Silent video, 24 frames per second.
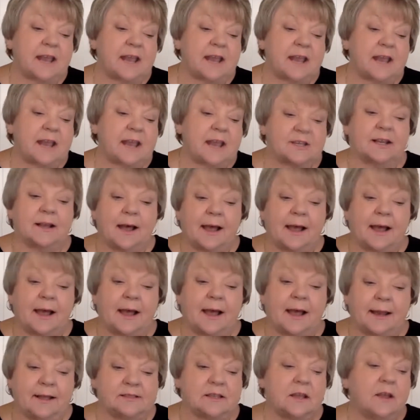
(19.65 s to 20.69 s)
and
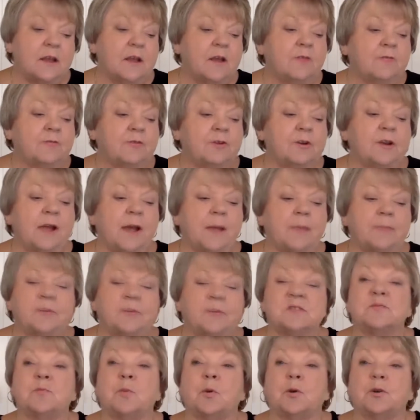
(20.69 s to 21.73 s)
guidelines for
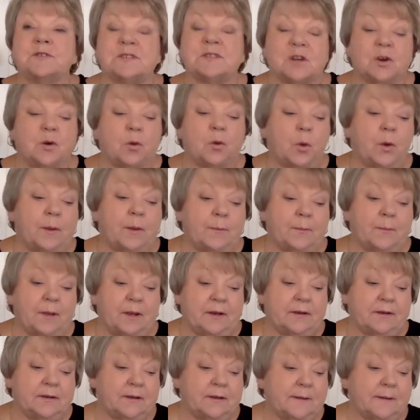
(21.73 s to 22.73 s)
adaptive sports equipment.